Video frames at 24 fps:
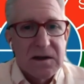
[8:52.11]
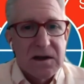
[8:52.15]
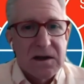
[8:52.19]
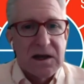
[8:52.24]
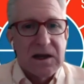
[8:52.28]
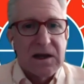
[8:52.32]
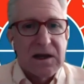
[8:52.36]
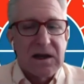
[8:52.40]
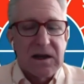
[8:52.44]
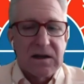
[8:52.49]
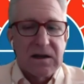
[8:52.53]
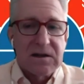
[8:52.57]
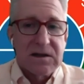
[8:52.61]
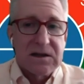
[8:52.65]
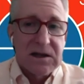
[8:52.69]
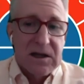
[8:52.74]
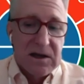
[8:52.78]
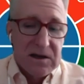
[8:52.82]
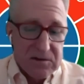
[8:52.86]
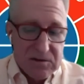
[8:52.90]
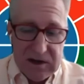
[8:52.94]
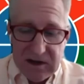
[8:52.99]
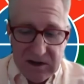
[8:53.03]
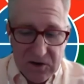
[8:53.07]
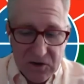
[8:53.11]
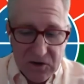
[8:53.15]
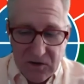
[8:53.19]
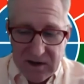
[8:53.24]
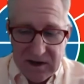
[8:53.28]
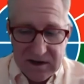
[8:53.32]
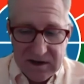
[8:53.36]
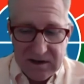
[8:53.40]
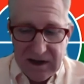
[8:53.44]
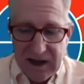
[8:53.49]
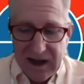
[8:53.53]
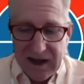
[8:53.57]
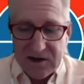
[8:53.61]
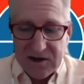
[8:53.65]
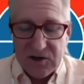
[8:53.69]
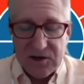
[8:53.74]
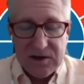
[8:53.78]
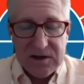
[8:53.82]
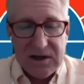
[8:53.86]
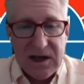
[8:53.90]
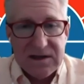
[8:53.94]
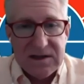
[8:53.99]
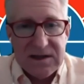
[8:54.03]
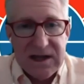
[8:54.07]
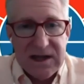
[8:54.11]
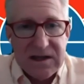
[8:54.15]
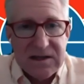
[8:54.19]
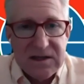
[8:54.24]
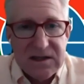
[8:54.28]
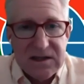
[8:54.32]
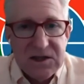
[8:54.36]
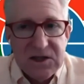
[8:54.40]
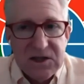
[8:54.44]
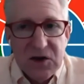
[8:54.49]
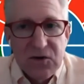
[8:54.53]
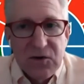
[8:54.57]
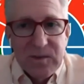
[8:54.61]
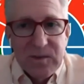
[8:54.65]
And, you know, it actually has so